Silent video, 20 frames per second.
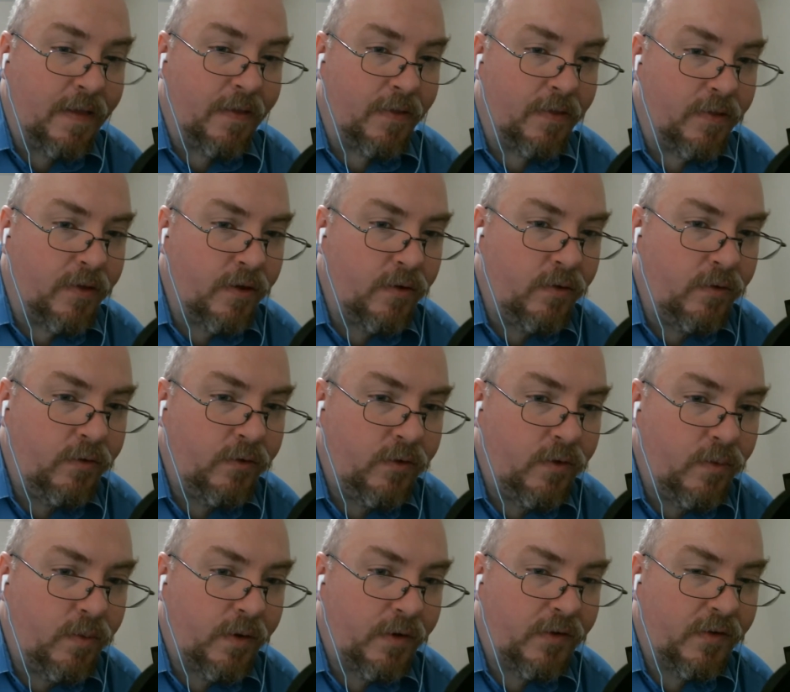those
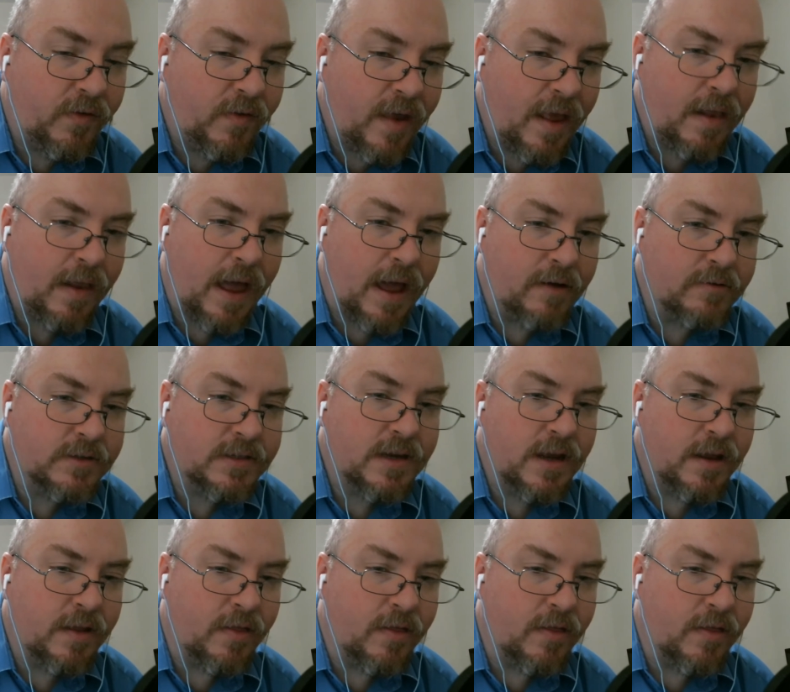who are sellouts,